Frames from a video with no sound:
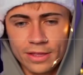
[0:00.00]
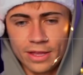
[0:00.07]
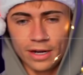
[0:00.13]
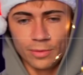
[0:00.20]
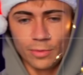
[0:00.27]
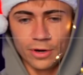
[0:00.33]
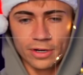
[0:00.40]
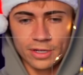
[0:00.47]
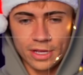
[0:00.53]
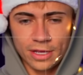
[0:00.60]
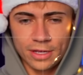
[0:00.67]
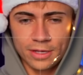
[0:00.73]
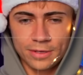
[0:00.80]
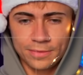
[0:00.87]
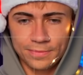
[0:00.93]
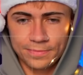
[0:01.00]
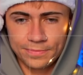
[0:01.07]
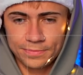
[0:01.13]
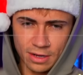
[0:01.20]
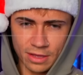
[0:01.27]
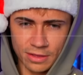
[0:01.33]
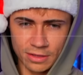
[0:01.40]
that'll work.
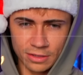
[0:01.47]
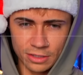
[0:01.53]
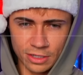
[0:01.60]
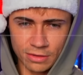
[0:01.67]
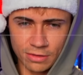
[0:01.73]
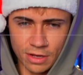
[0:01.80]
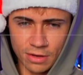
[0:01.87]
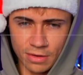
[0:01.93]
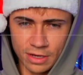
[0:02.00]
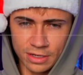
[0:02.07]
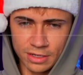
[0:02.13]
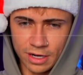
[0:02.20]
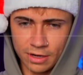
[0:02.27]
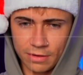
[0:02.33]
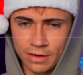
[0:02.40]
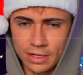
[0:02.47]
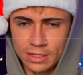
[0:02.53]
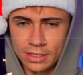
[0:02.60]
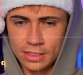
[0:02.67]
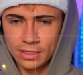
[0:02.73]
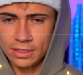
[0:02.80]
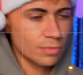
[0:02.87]
Nothing shall go
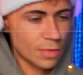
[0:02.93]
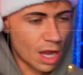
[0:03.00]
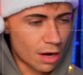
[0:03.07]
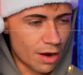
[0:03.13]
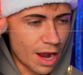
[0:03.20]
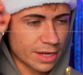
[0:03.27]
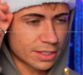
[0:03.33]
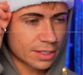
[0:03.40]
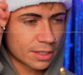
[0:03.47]
undecorated. All right,